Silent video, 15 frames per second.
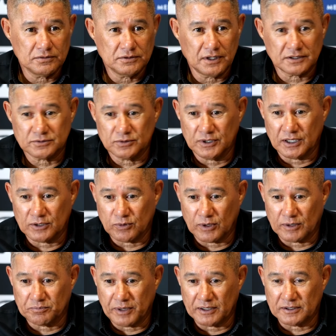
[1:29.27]
Yes, we get
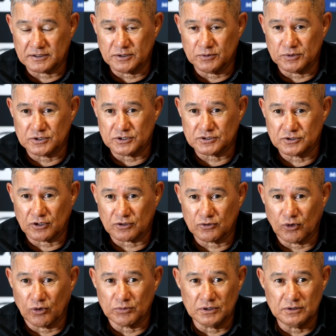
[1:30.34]
one penalty, which is not
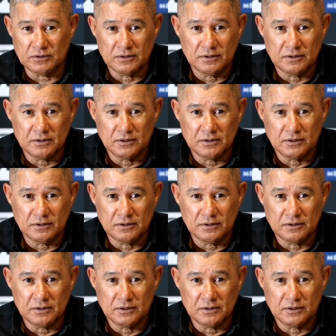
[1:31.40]
normal.